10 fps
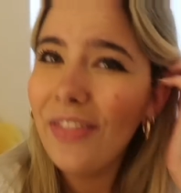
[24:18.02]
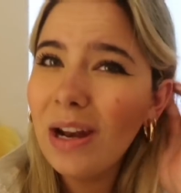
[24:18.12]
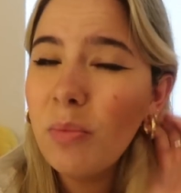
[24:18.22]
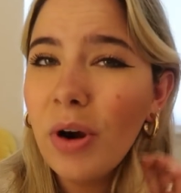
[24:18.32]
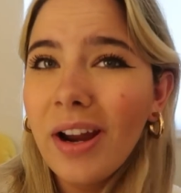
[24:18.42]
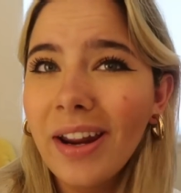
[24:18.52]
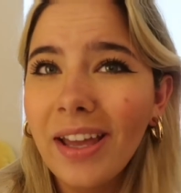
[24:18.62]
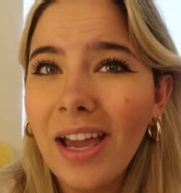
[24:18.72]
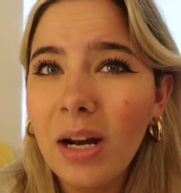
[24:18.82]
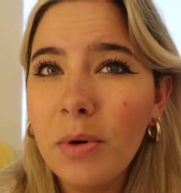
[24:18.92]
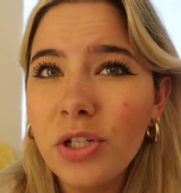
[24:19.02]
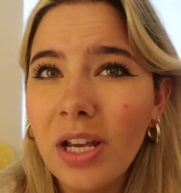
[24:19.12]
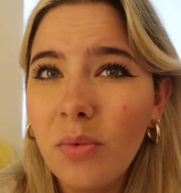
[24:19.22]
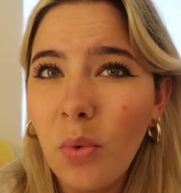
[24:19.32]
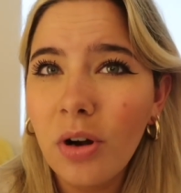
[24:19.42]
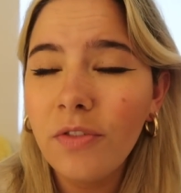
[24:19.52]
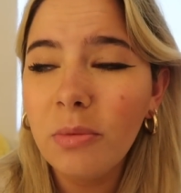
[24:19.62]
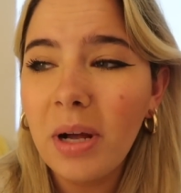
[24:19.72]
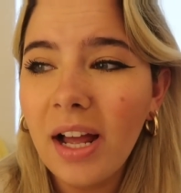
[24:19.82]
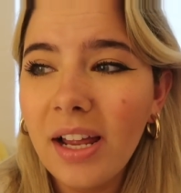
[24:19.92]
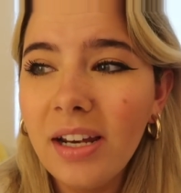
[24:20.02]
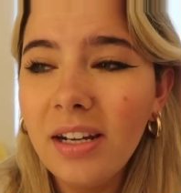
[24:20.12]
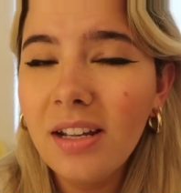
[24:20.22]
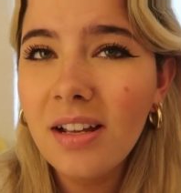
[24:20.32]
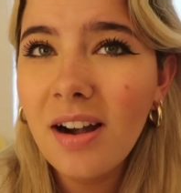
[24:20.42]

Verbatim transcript: that I'm wearing it, I kind of wish I had worn it for mine.